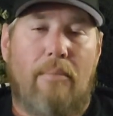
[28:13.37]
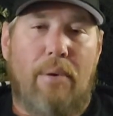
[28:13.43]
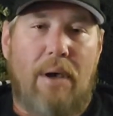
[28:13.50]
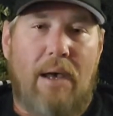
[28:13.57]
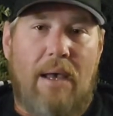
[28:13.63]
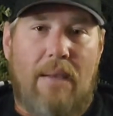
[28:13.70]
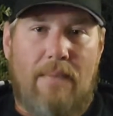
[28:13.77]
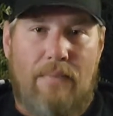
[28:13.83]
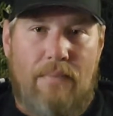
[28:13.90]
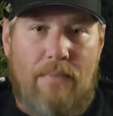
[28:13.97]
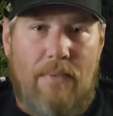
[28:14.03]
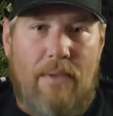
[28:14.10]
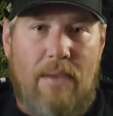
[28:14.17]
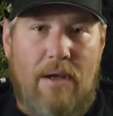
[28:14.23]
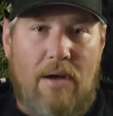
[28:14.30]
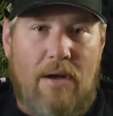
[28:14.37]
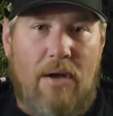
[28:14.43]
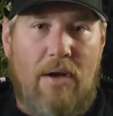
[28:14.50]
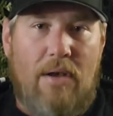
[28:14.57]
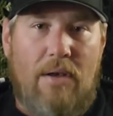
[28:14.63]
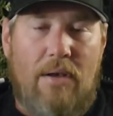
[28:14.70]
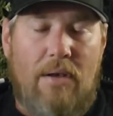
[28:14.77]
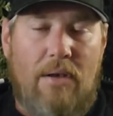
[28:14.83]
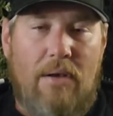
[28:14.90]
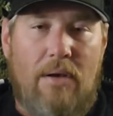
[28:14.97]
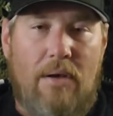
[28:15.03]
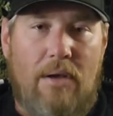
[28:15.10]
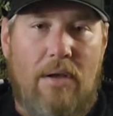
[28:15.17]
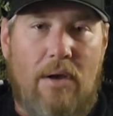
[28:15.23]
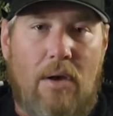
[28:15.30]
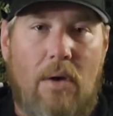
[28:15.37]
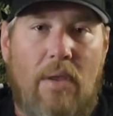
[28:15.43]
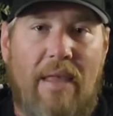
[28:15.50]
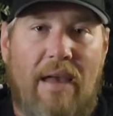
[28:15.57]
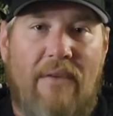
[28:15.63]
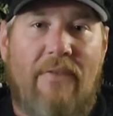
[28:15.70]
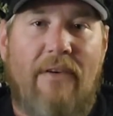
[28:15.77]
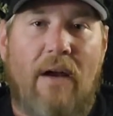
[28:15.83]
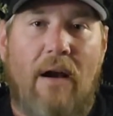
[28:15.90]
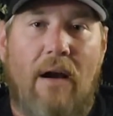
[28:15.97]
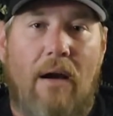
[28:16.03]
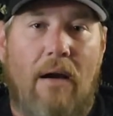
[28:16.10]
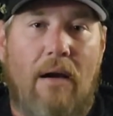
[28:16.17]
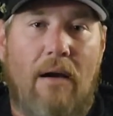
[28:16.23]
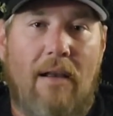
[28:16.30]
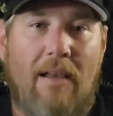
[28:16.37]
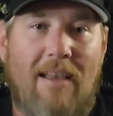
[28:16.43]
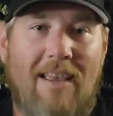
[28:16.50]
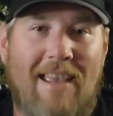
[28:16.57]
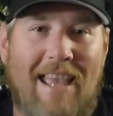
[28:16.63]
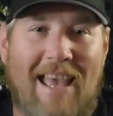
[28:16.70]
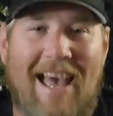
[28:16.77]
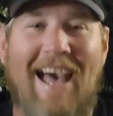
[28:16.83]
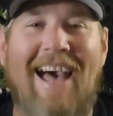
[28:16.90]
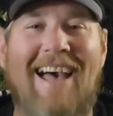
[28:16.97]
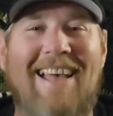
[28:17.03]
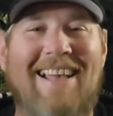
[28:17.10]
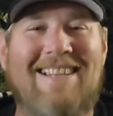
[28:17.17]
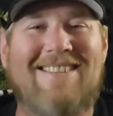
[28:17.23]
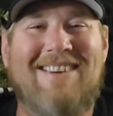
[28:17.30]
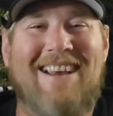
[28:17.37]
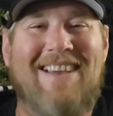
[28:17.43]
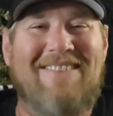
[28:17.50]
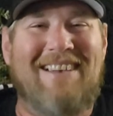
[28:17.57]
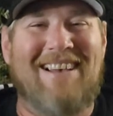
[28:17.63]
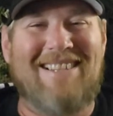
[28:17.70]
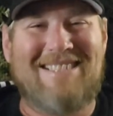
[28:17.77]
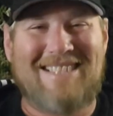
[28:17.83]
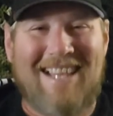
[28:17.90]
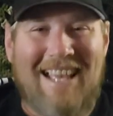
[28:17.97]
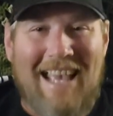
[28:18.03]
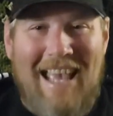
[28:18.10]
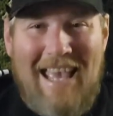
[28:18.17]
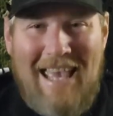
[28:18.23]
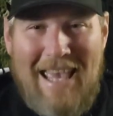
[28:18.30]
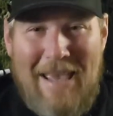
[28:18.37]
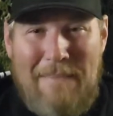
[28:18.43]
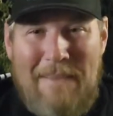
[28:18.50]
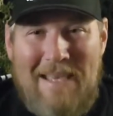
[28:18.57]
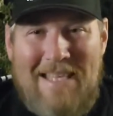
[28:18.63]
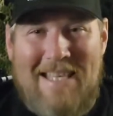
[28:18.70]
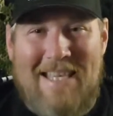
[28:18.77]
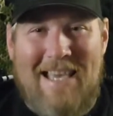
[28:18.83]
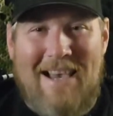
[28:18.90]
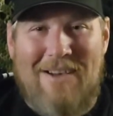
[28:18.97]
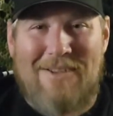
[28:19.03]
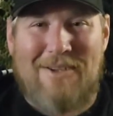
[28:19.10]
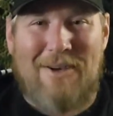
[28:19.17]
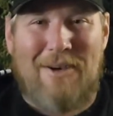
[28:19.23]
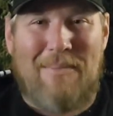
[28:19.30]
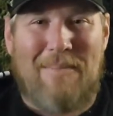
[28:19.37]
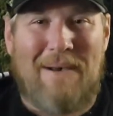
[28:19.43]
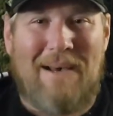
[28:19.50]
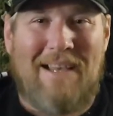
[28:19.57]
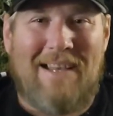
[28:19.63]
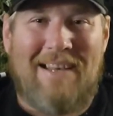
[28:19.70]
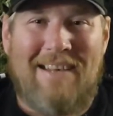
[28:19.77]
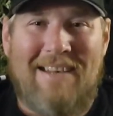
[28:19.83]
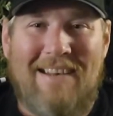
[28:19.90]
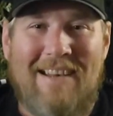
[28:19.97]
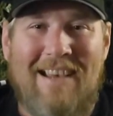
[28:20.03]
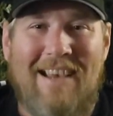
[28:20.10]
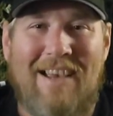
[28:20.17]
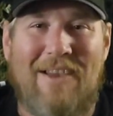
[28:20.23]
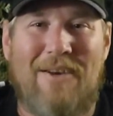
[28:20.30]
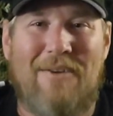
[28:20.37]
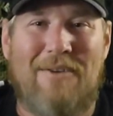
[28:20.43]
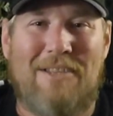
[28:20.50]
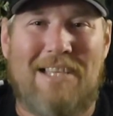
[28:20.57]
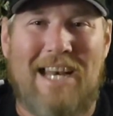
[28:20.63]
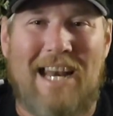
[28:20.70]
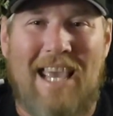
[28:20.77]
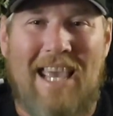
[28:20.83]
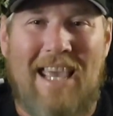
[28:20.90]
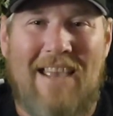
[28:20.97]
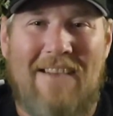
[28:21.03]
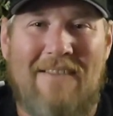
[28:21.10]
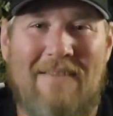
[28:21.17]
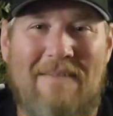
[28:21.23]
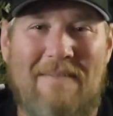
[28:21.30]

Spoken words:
but they're good to go that far. Yeah, that's right, Mills. Hey, BT, how's it going, bud? How you doing tonight?